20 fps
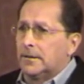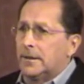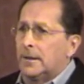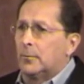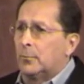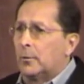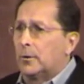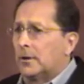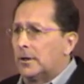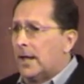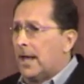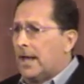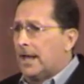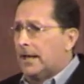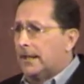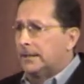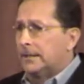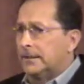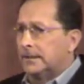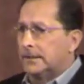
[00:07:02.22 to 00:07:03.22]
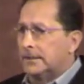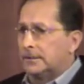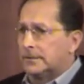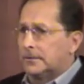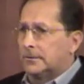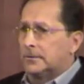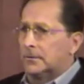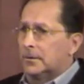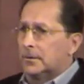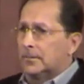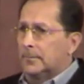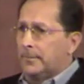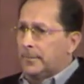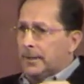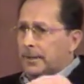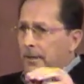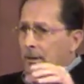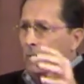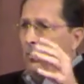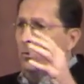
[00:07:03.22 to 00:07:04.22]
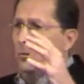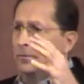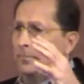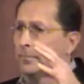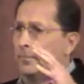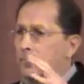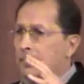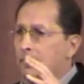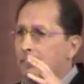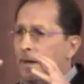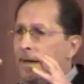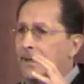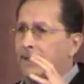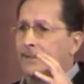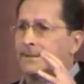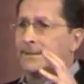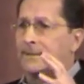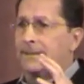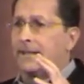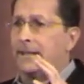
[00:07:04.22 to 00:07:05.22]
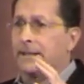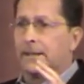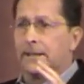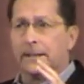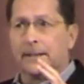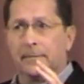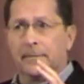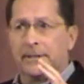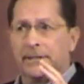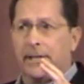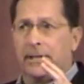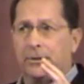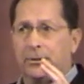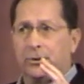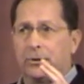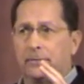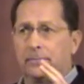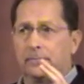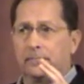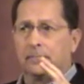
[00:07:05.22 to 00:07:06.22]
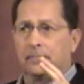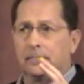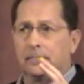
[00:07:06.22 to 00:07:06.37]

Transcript: then we're locking into a big old mindset of limitation.